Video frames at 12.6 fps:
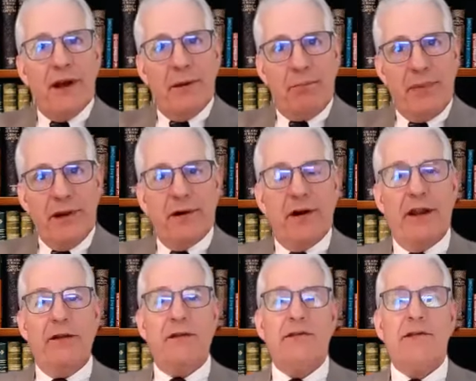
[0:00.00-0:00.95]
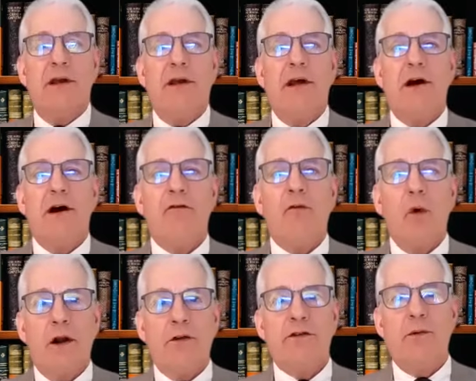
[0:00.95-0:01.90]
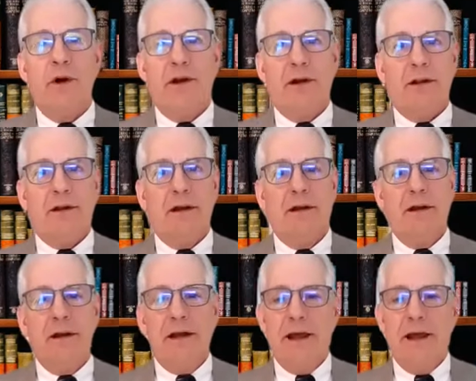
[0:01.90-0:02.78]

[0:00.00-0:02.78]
the appearance of what is real.